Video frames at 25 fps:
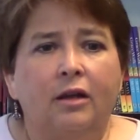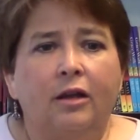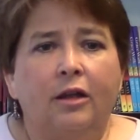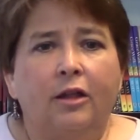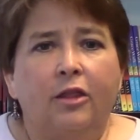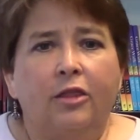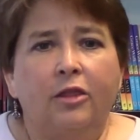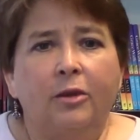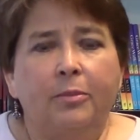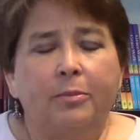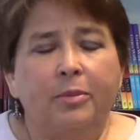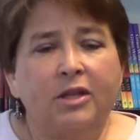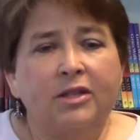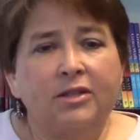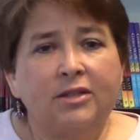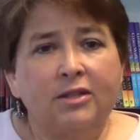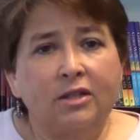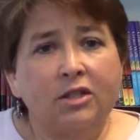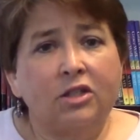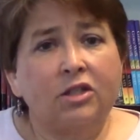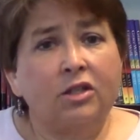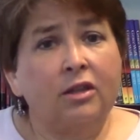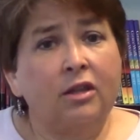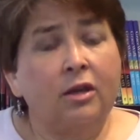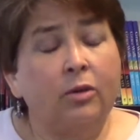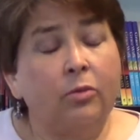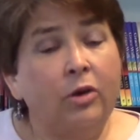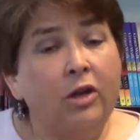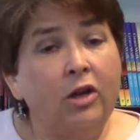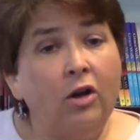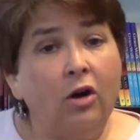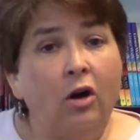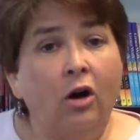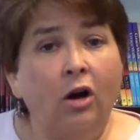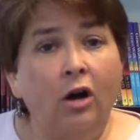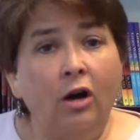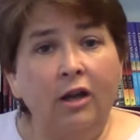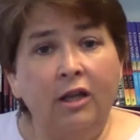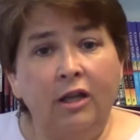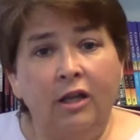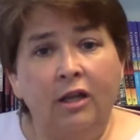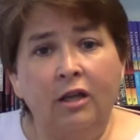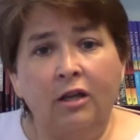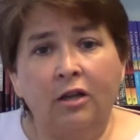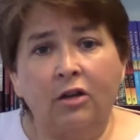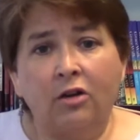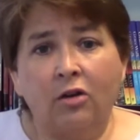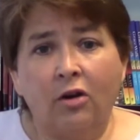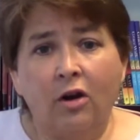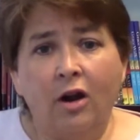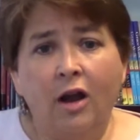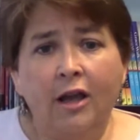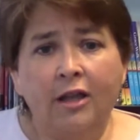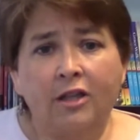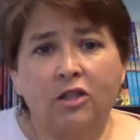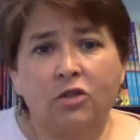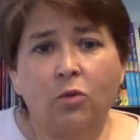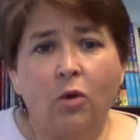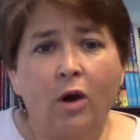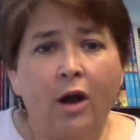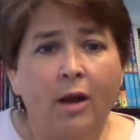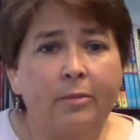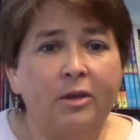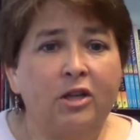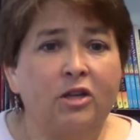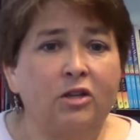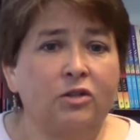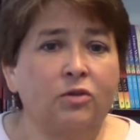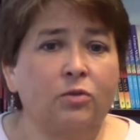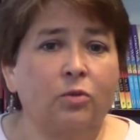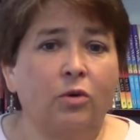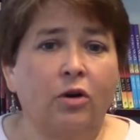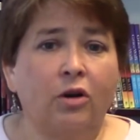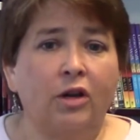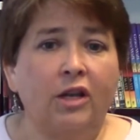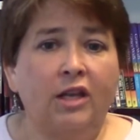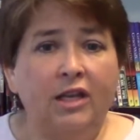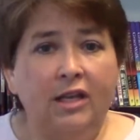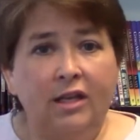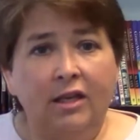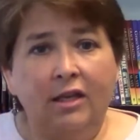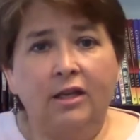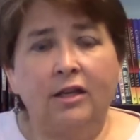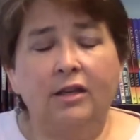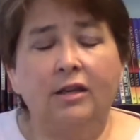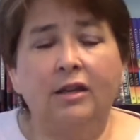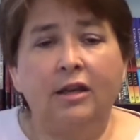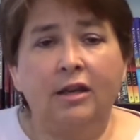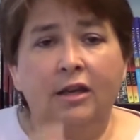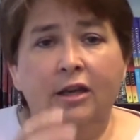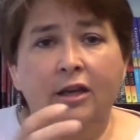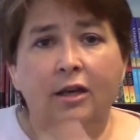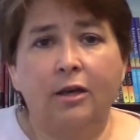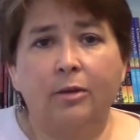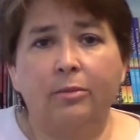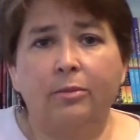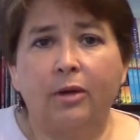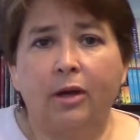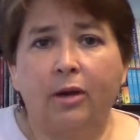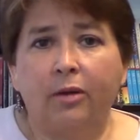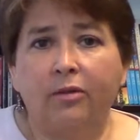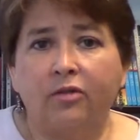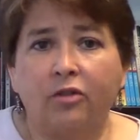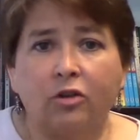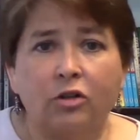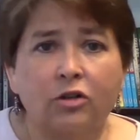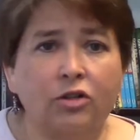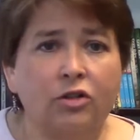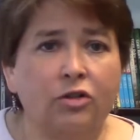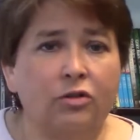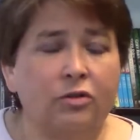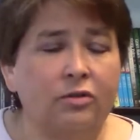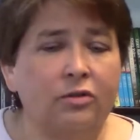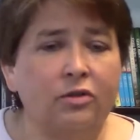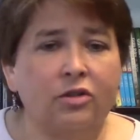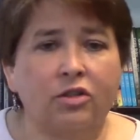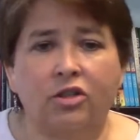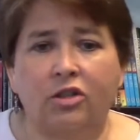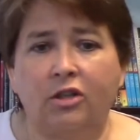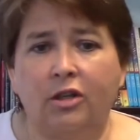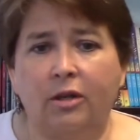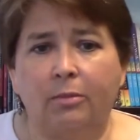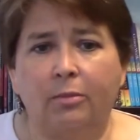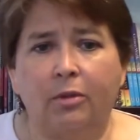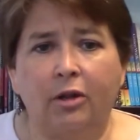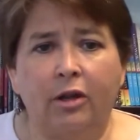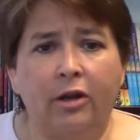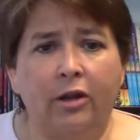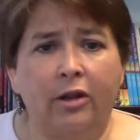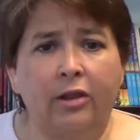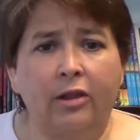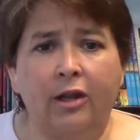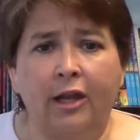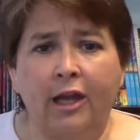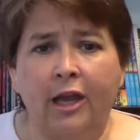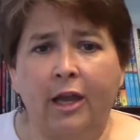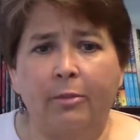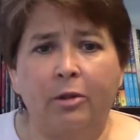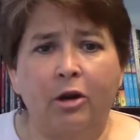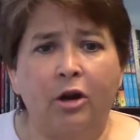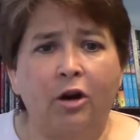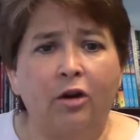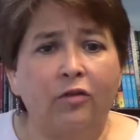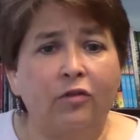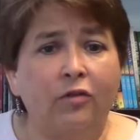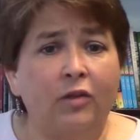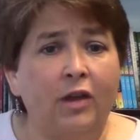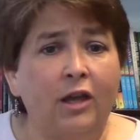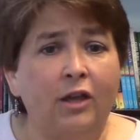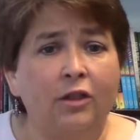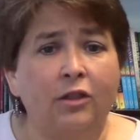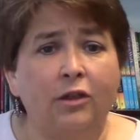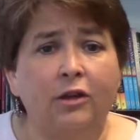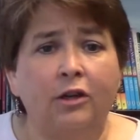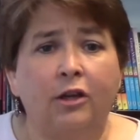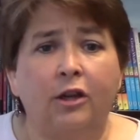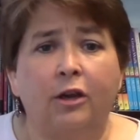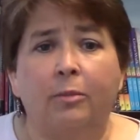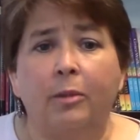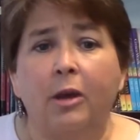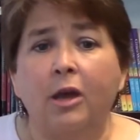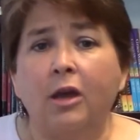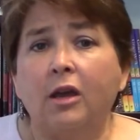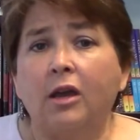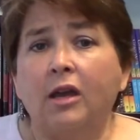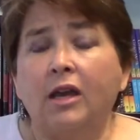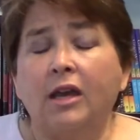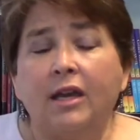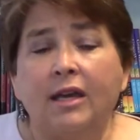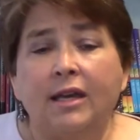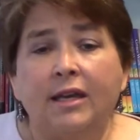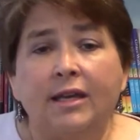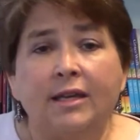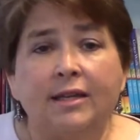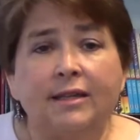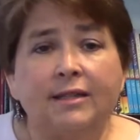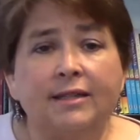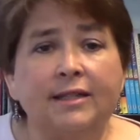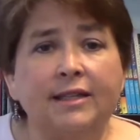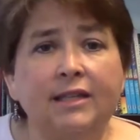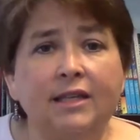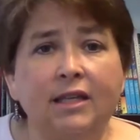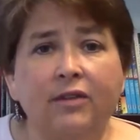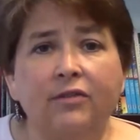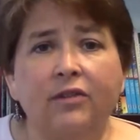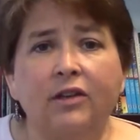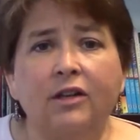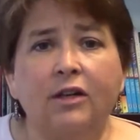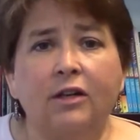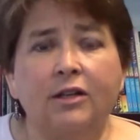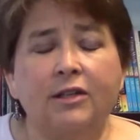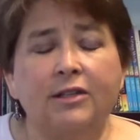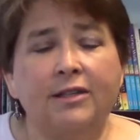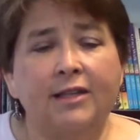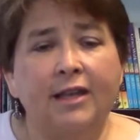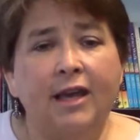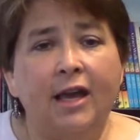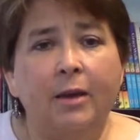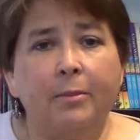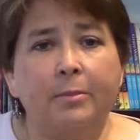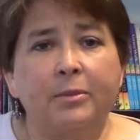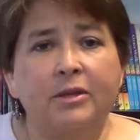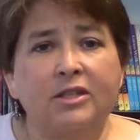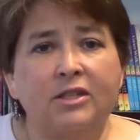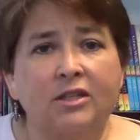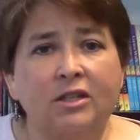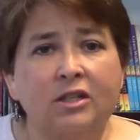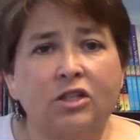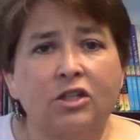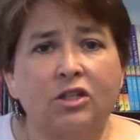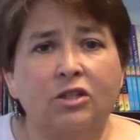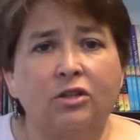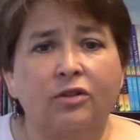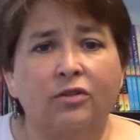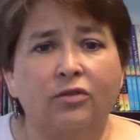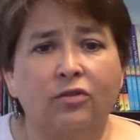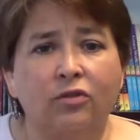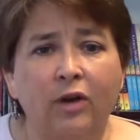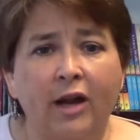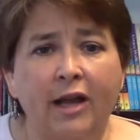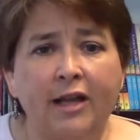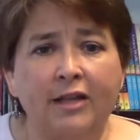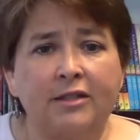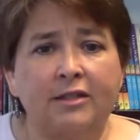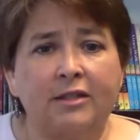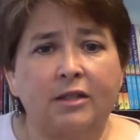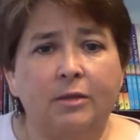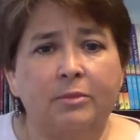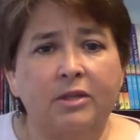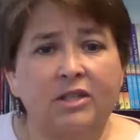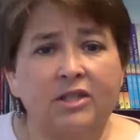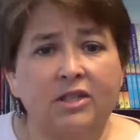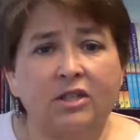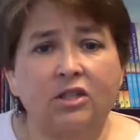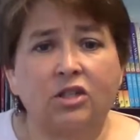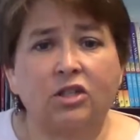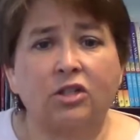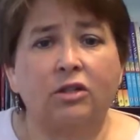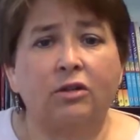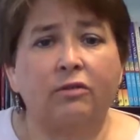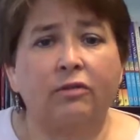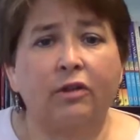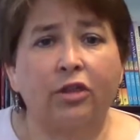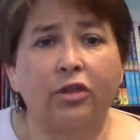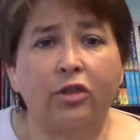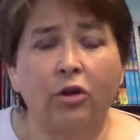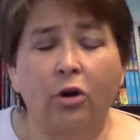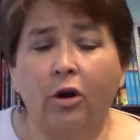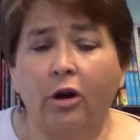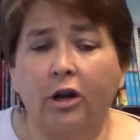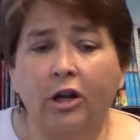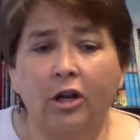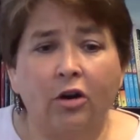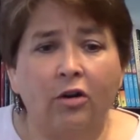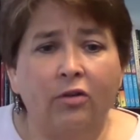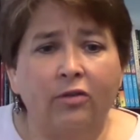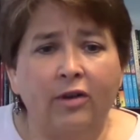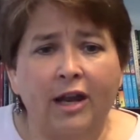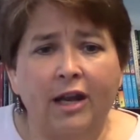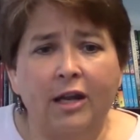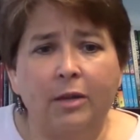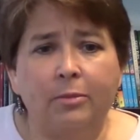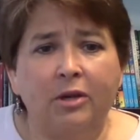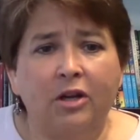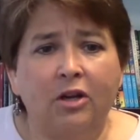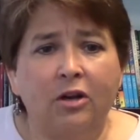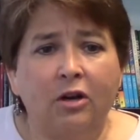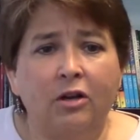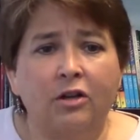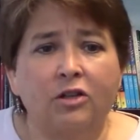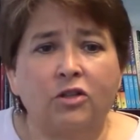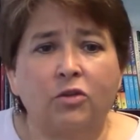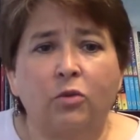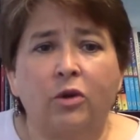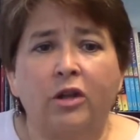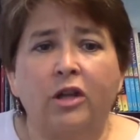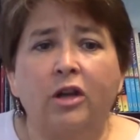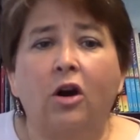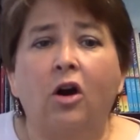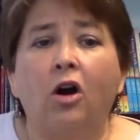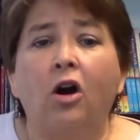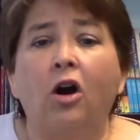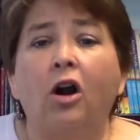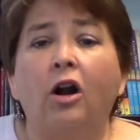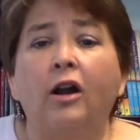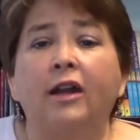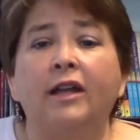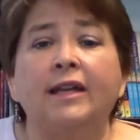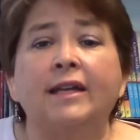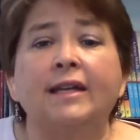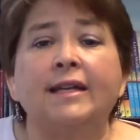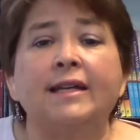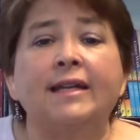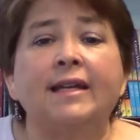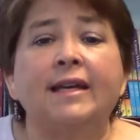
the position that we are in Christ. Why? Because we're in Him by virtue of the shed blood of the Lamb and our faith in Him. He's given us that position of rest, a position of authority already because we are in